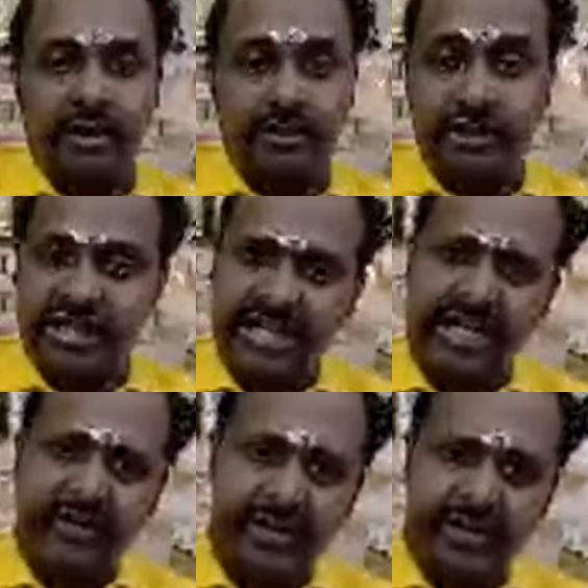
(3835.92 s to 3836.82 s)

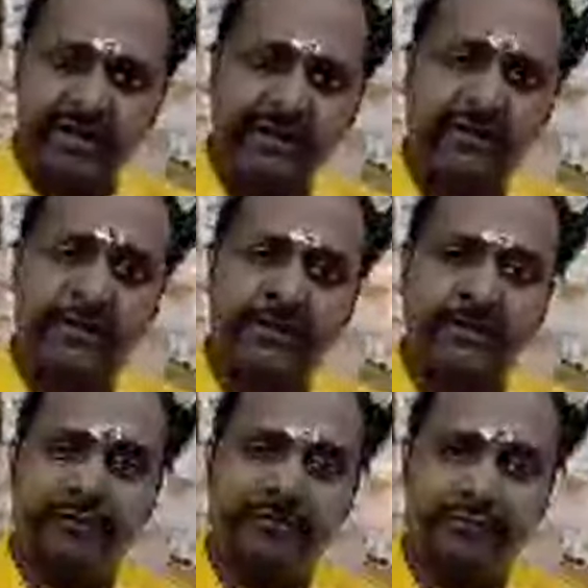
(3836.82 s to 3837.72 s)
Geriatric,
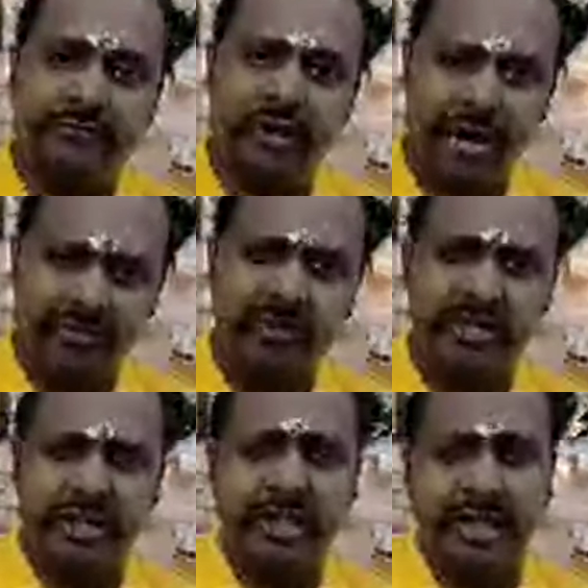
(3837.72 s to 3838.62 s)
not
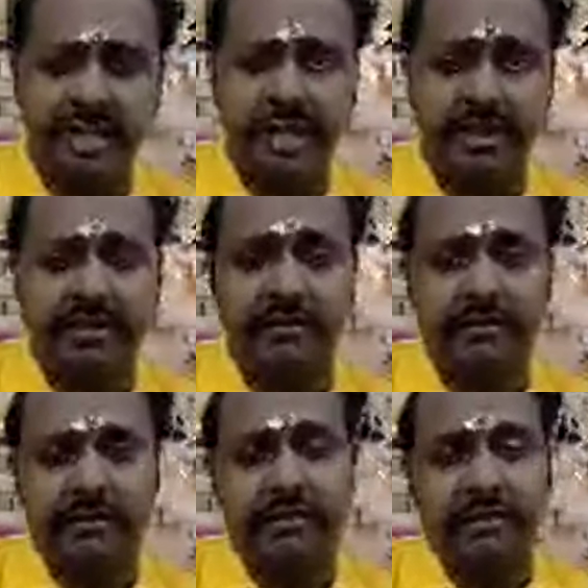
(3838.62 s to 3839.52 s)
much in India.
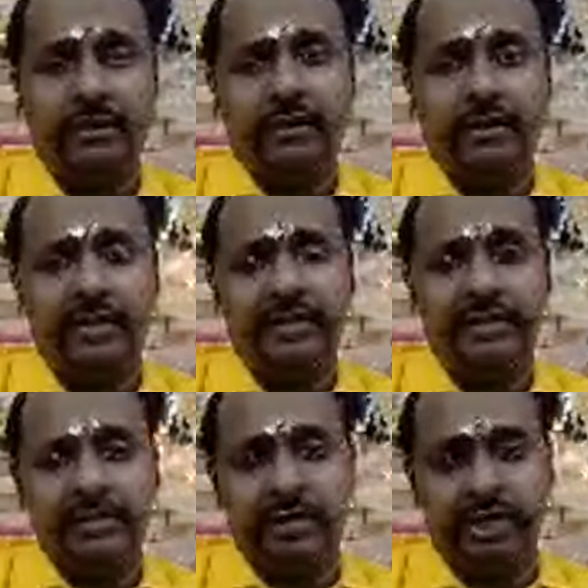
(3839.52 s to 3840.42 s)
It is
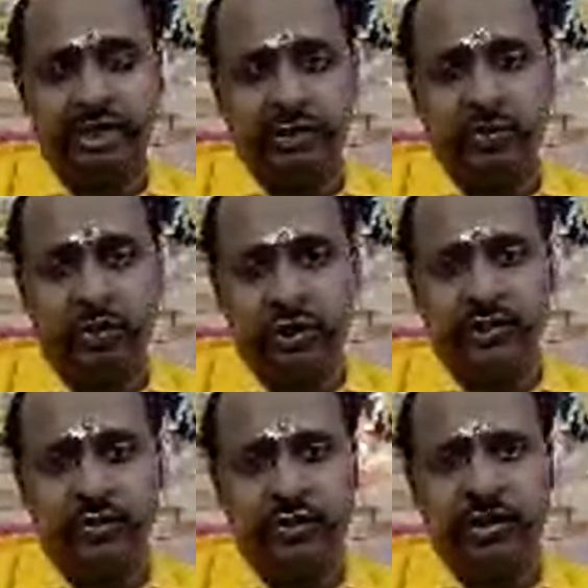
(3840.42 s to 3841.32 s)
limited to going
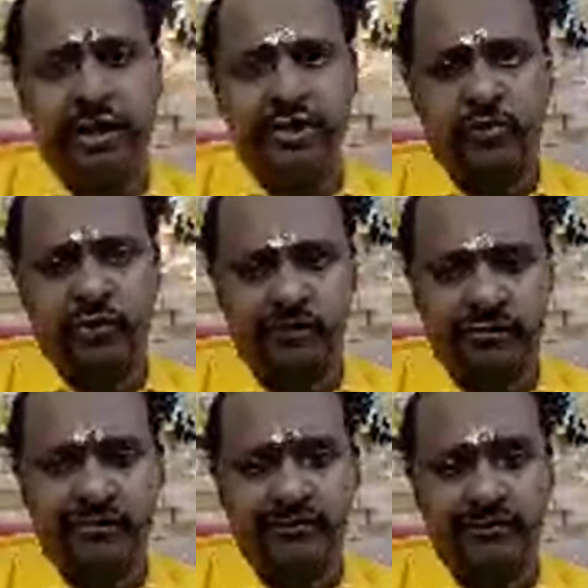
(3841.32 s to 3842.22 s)
to old age homes